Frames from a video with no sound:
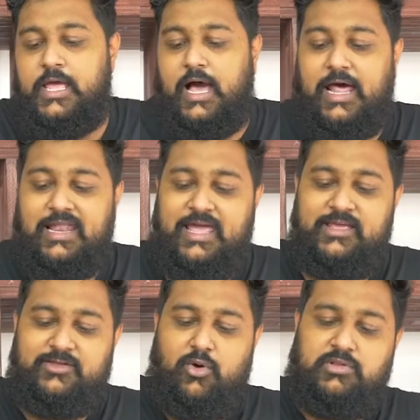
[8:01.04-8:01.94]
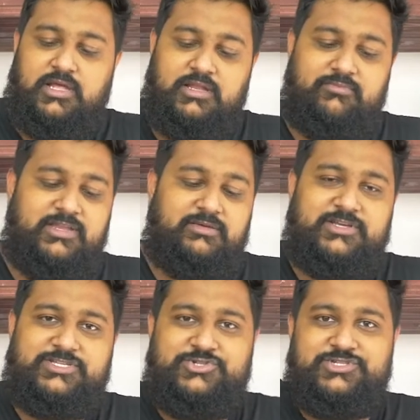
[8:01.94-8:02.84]
I like the whole aluminium
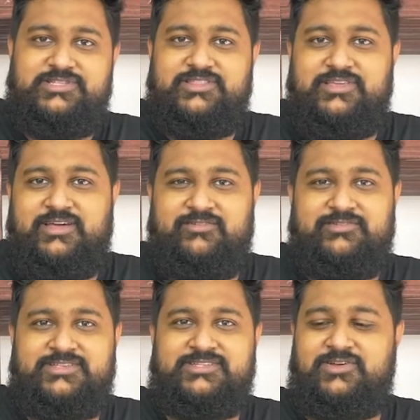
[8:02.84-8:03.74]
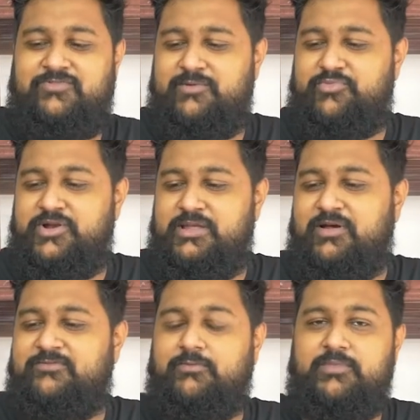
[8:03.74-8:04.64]
extrusion thing. I know it doesn't look very pretty,
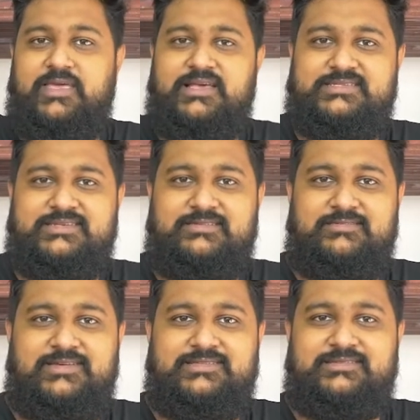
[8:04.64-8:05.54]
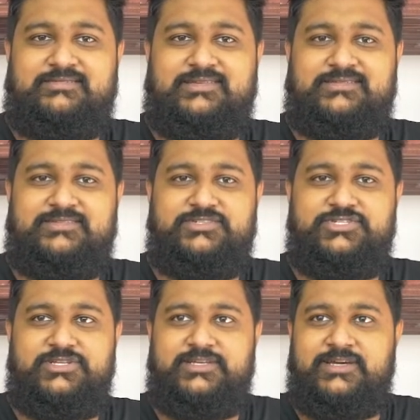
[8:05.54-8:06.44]
but for me as an
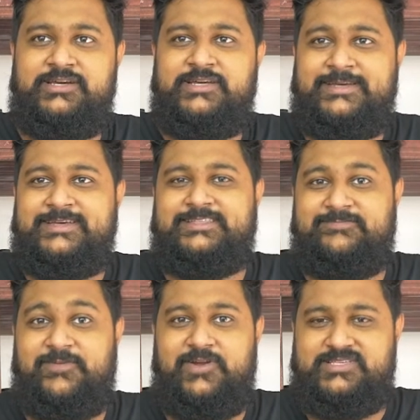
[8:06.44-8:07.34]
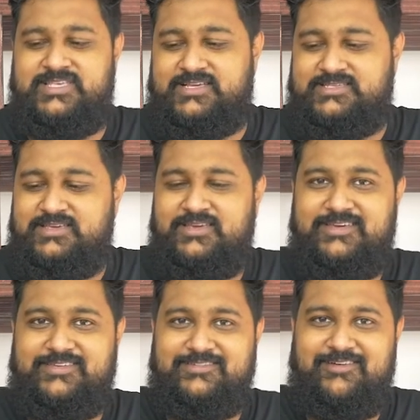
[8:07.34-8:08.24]
engineer, it's very sexy.
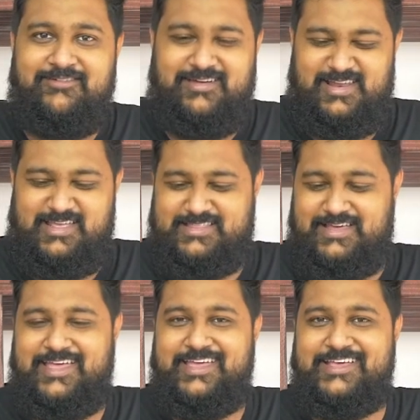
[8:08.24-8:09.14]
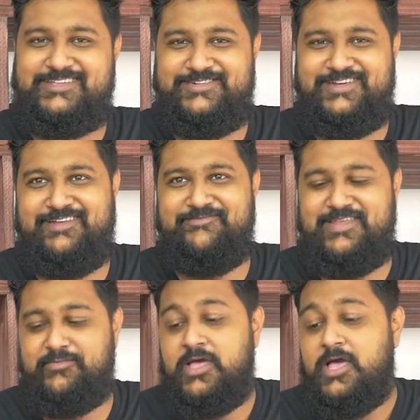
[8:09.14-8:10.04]
You know, I like the extruded
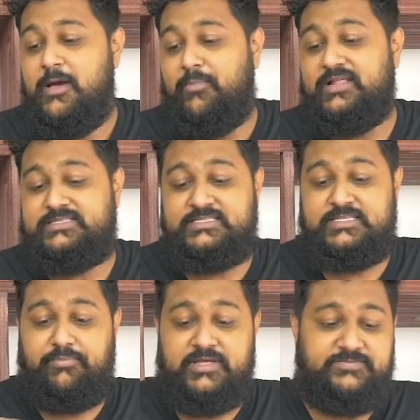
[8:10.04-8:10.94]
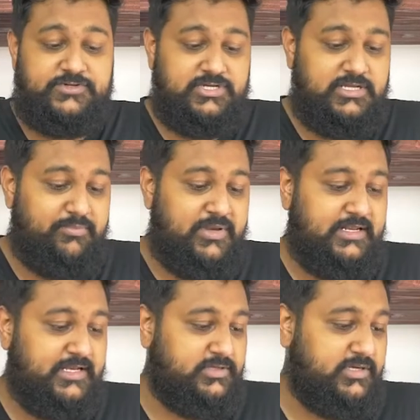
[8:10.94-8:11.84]
aluminium, but it's visually
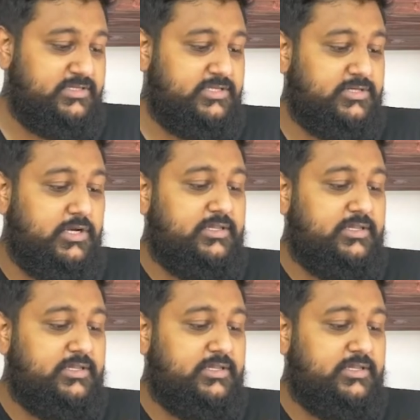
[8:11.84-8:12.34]
appealing as well because it's got